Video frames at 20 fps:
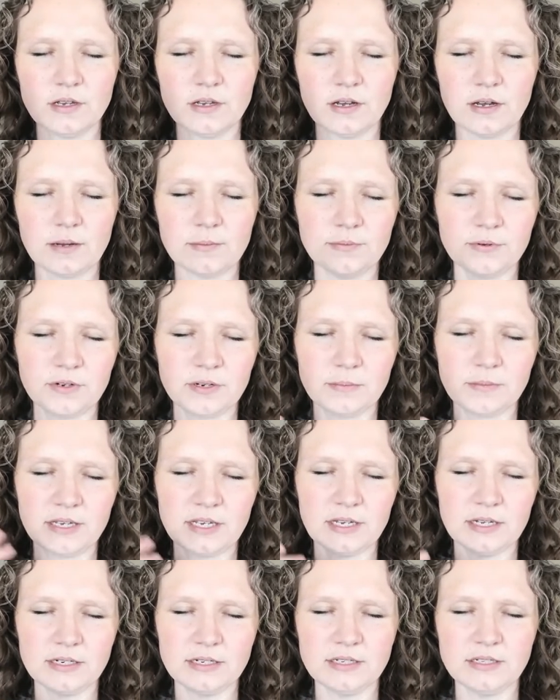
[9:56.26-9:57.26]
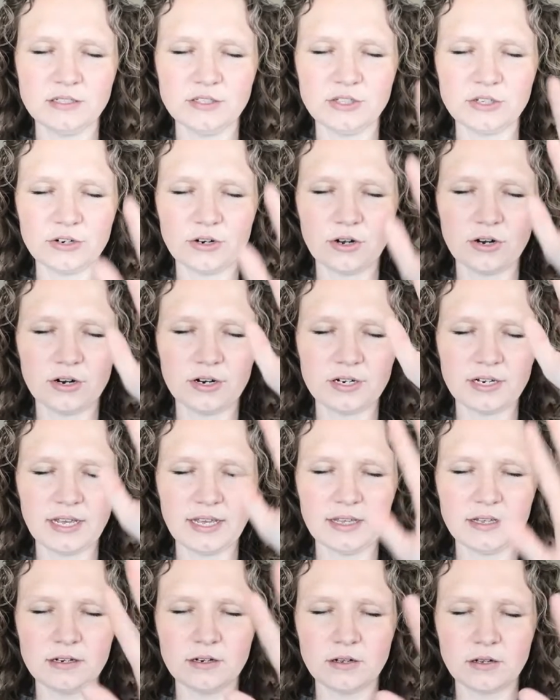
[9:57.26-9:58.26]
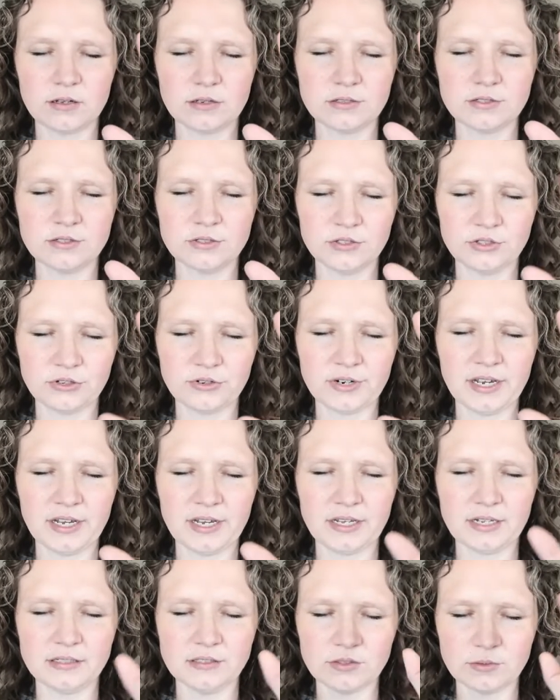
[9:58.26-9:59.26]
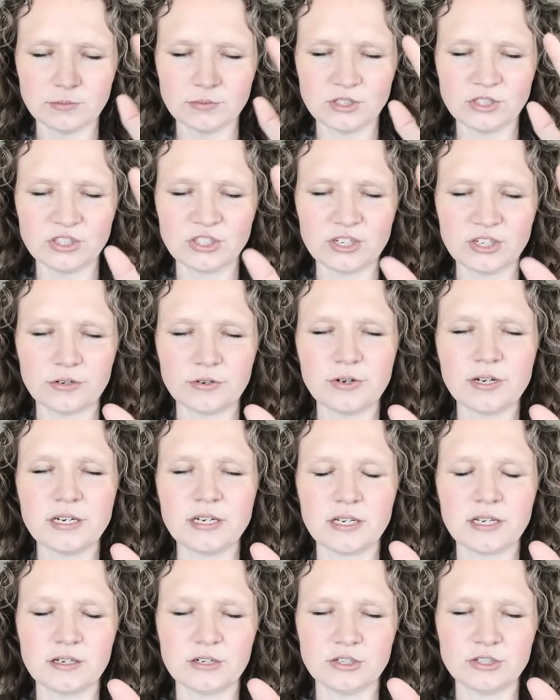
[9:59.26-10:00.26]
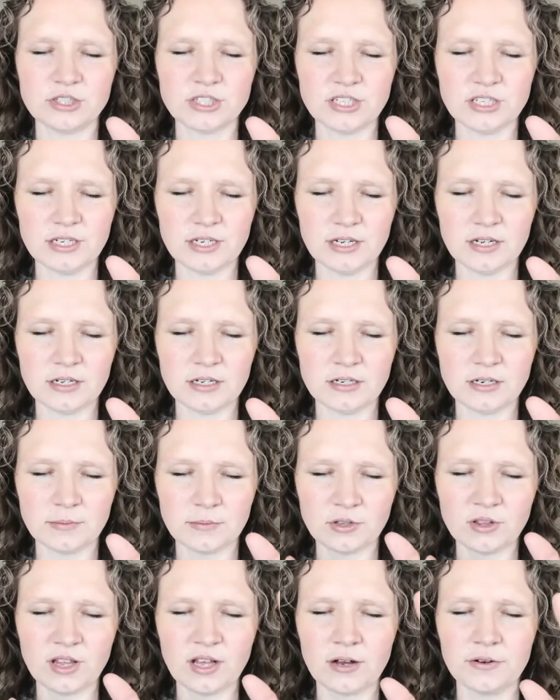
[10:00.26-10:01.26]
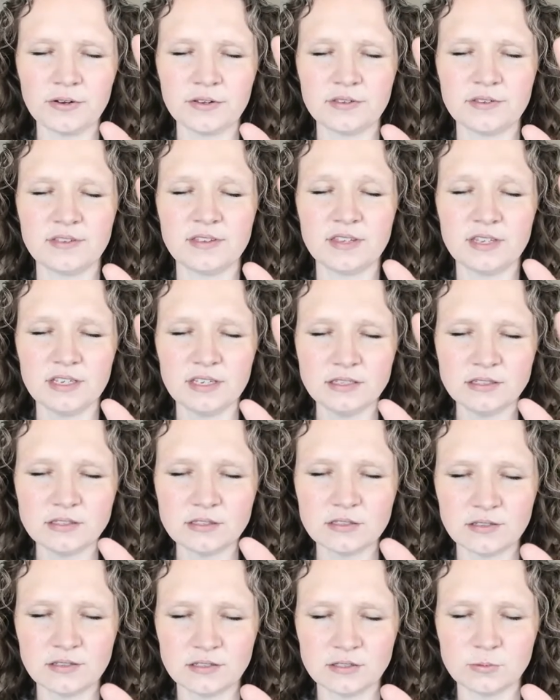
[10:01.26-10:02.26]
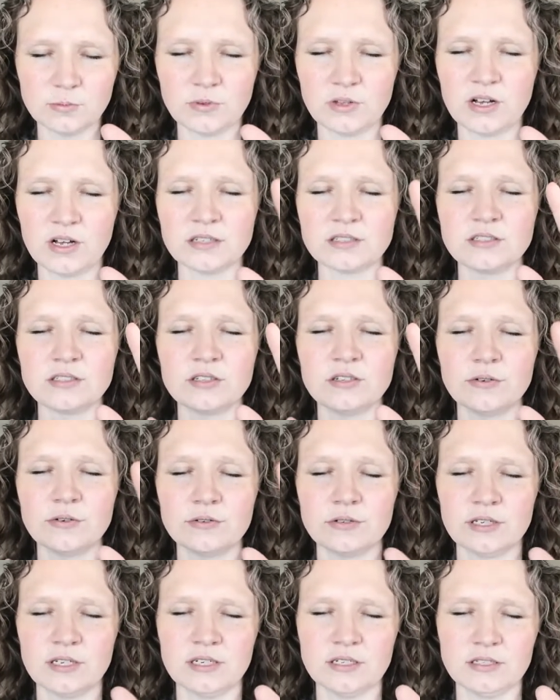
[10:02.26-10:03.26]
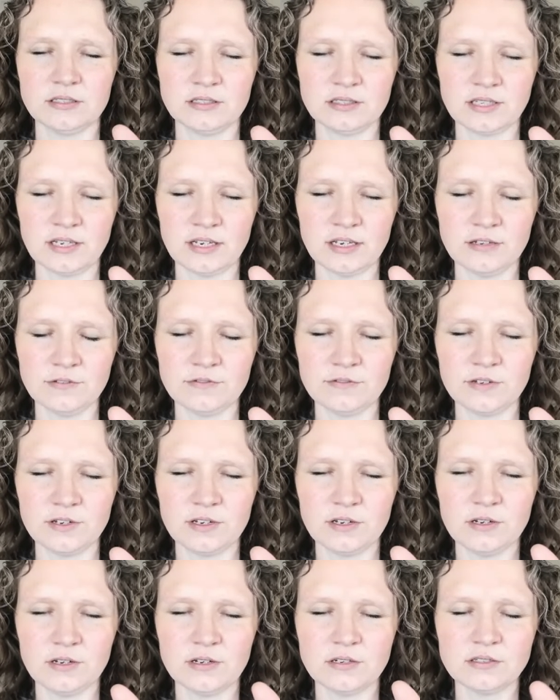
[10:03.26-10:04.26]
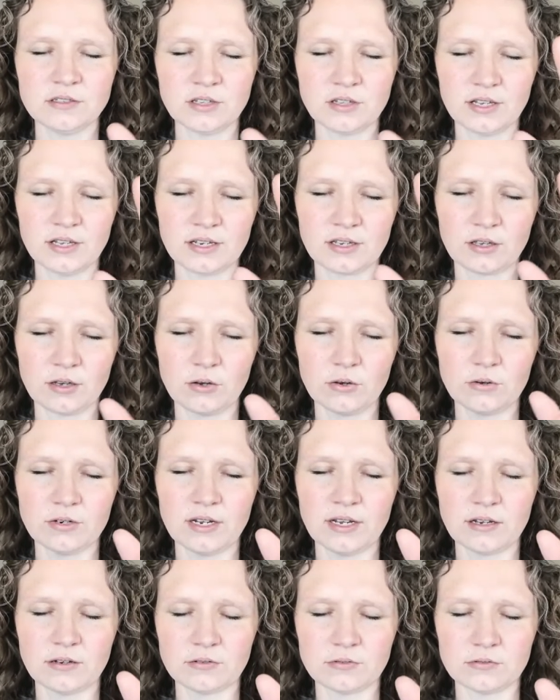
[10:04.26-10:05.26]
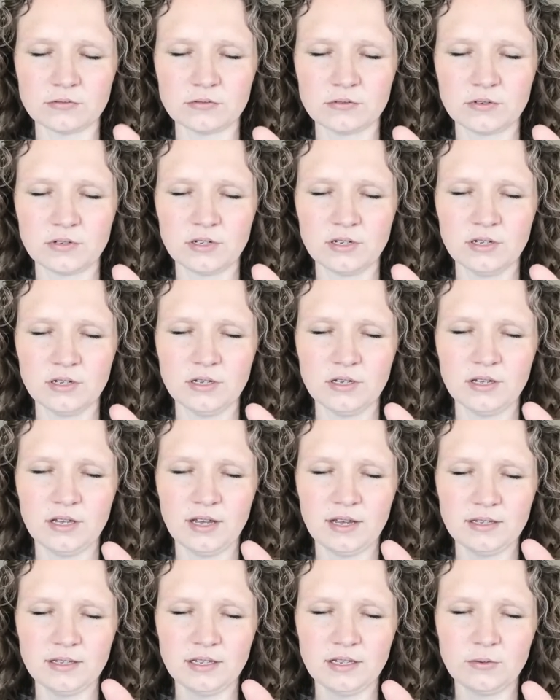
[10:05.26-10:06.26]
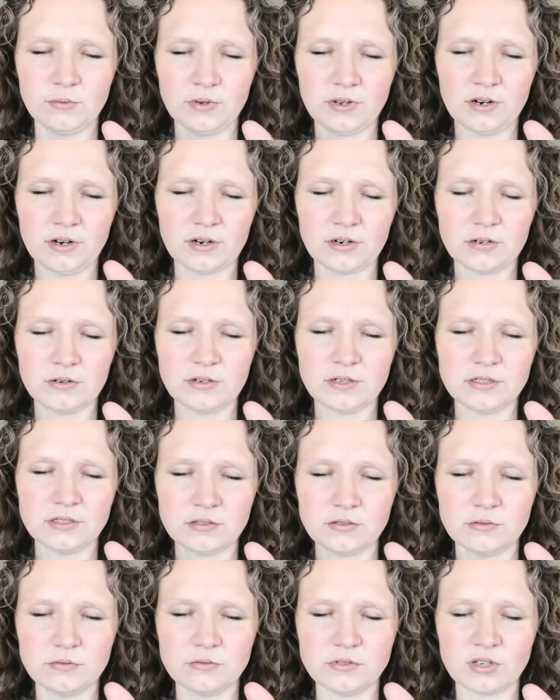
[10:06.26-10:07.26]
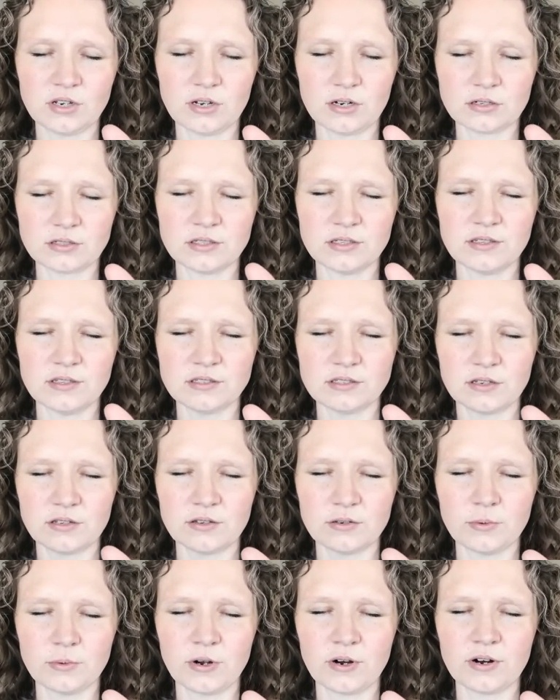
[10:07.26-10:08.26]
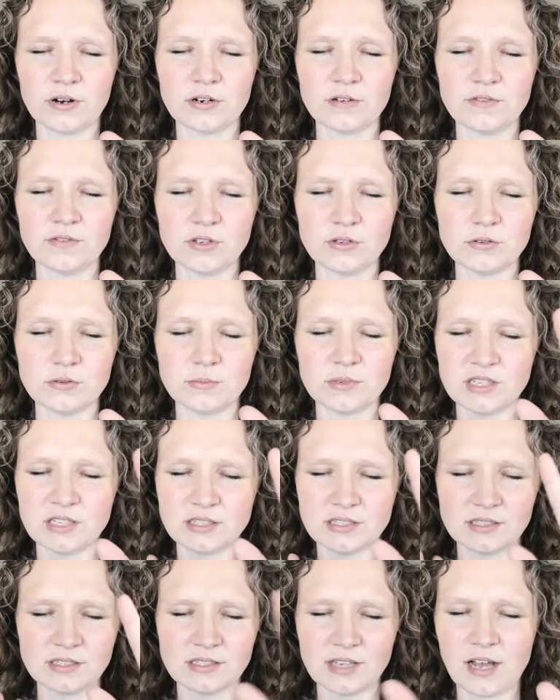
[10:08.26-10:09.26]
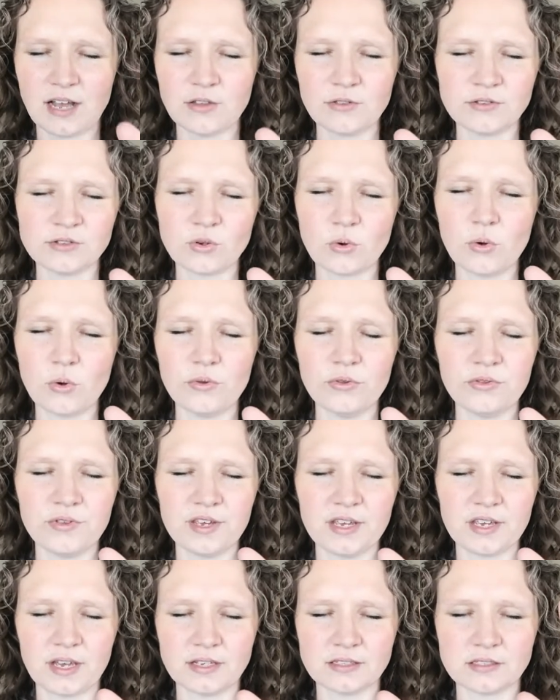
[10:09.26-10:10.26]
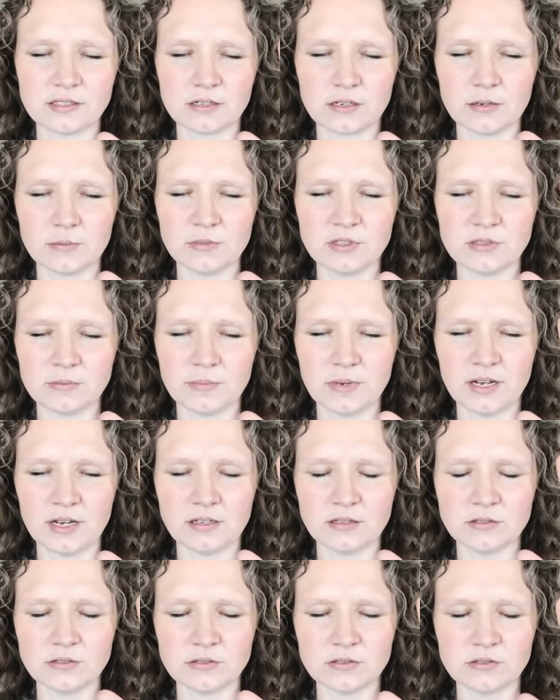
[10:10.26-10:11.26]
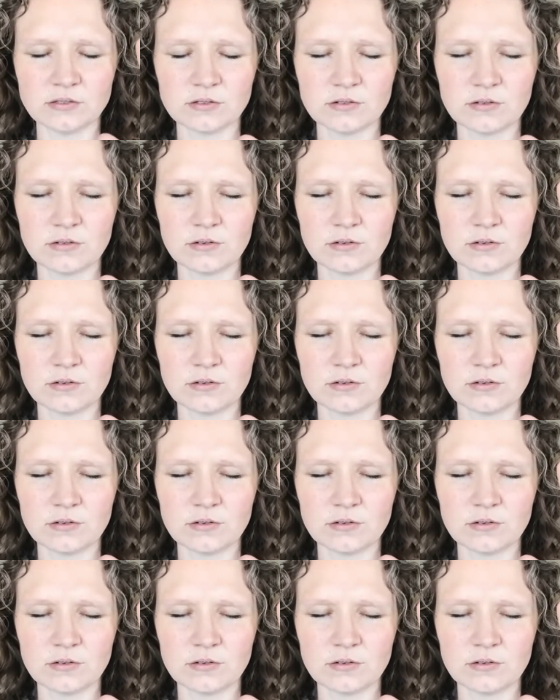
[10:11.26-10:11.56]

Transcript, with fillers: I'm putting my hand into your heart and on your head. So I'm just generating energy and I'm allowing this, these blocks to know that it safe to let go now. And that we are going to talk to this other part of you because this this whole thing has to come into balance.